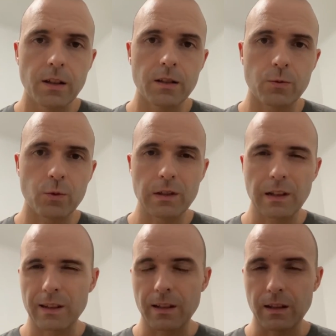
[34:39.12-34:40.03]
it
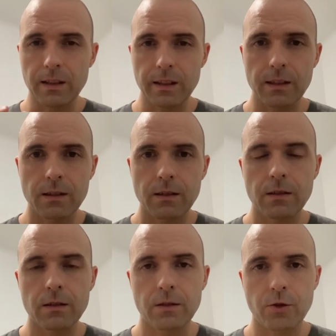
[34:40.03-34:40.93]
will at least
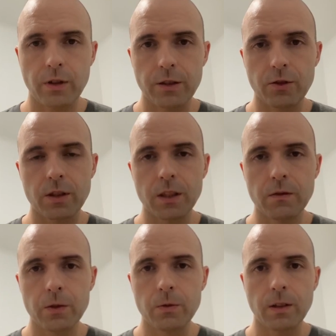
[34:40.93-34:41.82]
try to
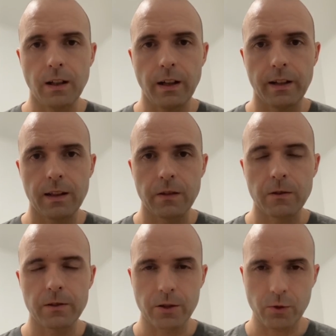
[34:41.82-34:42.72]
give you a
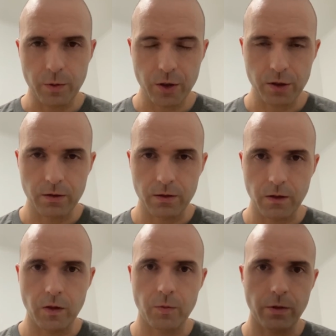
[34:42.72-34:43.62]
high-level description
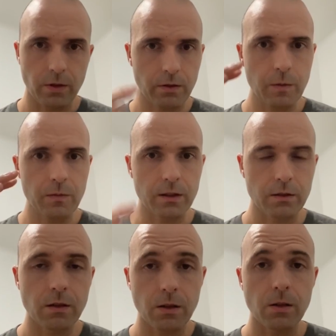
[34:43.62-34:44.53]
of the program
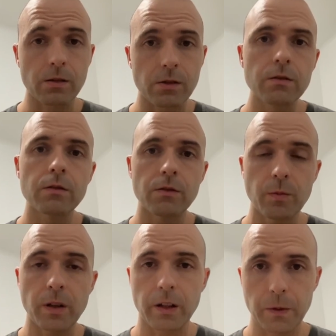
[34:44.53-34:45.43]
that caused the
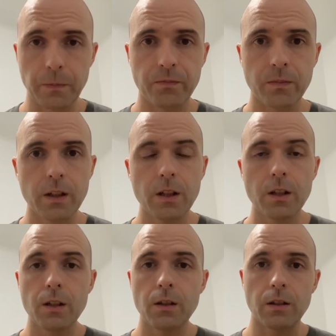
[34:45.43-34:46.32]
bug.
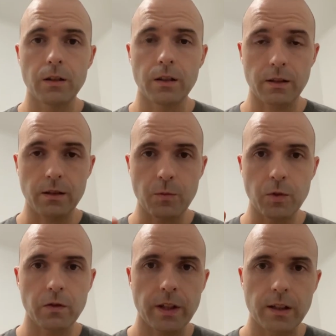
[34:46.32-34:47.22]
An
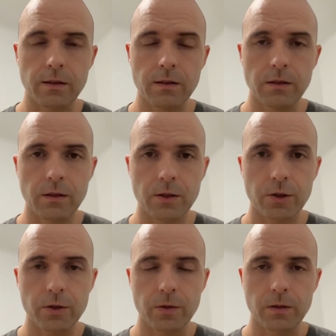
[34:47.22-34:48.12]
example of that is
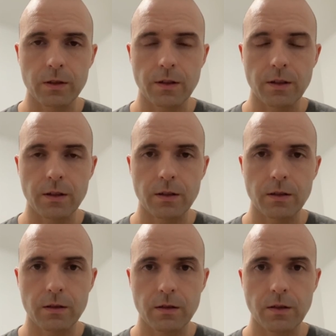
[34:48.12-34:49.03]
shown
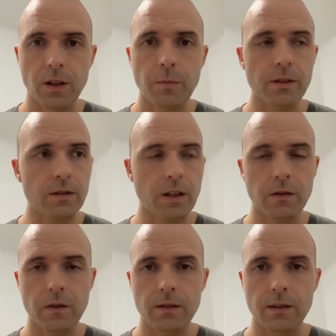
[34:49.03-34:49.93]
in the upper side
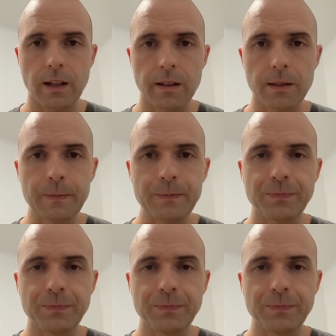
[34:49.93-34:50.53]
of the slide.